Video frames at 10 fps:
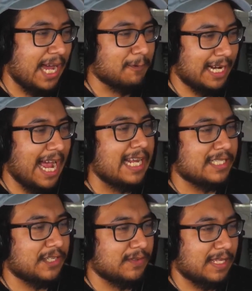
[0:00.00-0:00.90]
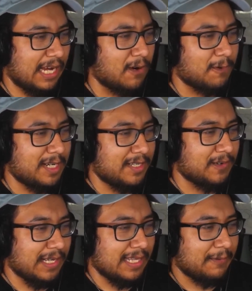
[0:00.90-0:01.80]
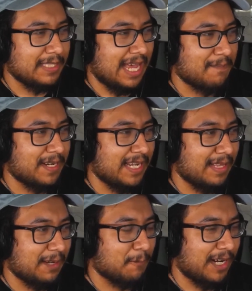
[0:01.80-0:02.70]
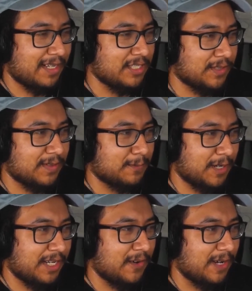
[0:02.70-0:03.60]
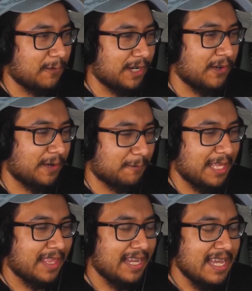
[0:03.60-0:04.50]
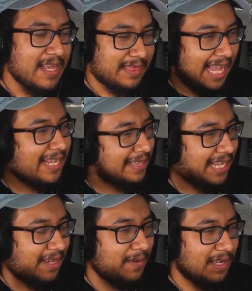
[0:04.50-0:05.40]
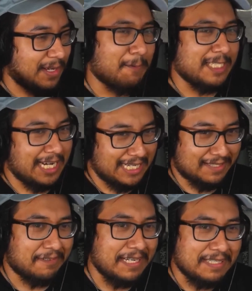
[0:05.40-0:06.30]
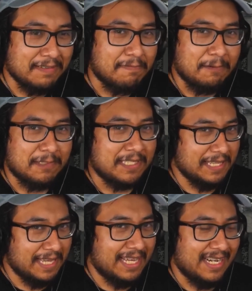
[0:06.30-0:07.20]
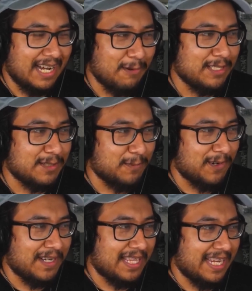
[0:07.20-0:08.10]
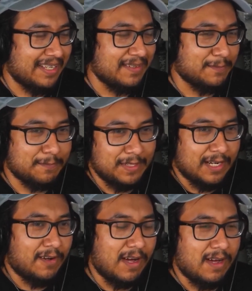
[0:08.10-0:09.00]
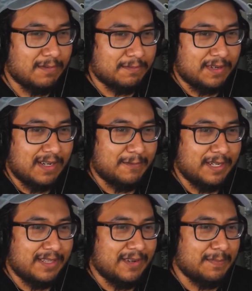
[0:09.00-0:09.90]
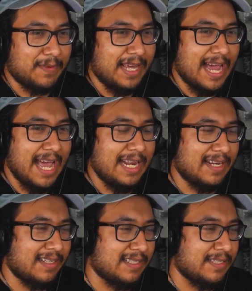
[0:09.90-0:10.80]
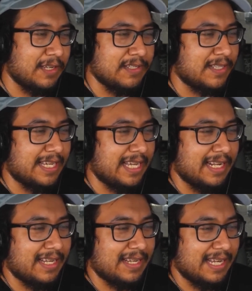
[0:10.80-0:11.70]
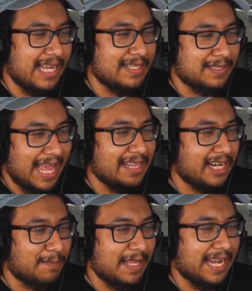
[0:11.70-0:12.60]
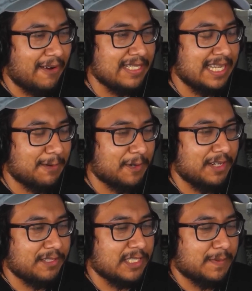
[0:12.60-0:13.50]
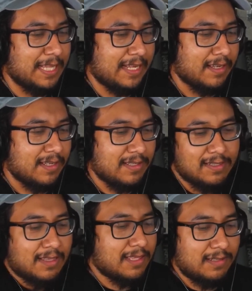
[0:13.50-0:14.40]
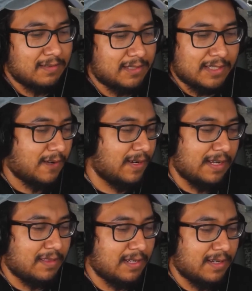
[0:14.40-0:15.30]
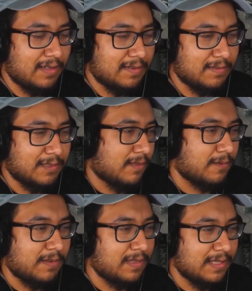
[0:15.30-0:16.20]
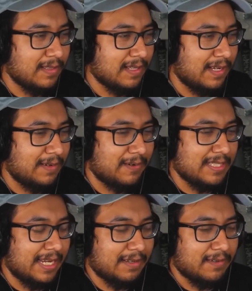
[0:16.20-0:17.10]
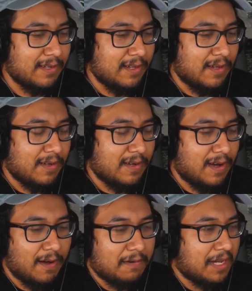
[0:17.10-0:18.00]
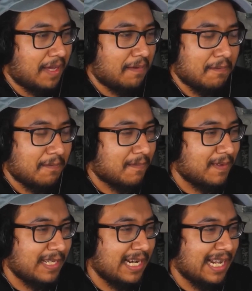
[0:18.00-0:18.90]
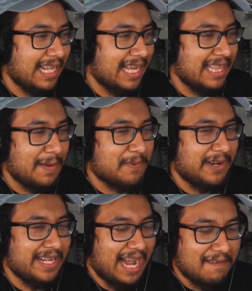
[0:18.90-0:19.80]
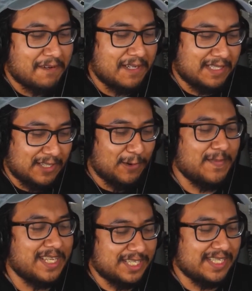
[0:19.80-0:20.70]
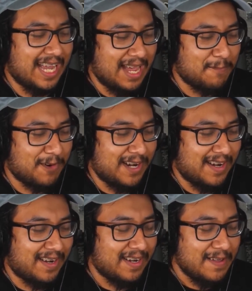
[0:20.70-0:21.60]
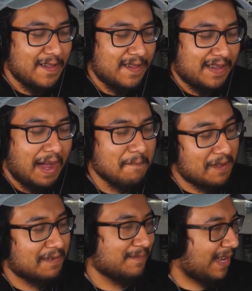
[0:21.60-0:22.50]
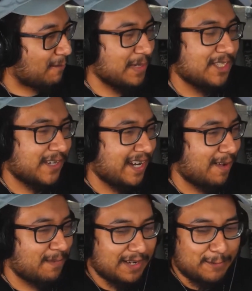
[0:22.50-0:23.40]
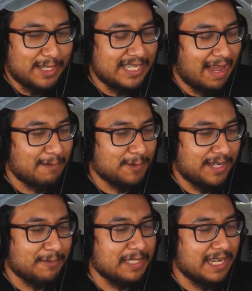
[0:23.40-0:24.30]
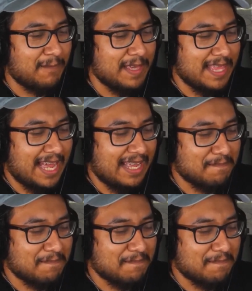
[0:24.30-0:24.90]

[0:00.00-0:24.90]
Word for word: would ask you like, "Oh, what are you doing? Like, what's happening? Like, where did you? Where are you going? Who are you going with?" Likely, it wasn't as aggressive. I will say that. I was just more right. like, you know, "Oh, uh, what are you doing?" And usually, it ended up like how I said, where you just be like, nothing, just going out there, just doing the. And I was like, yeah, okay. And at that point, after so much time, where I'm, I'm gonna be straight up. There were times where you would tell me that.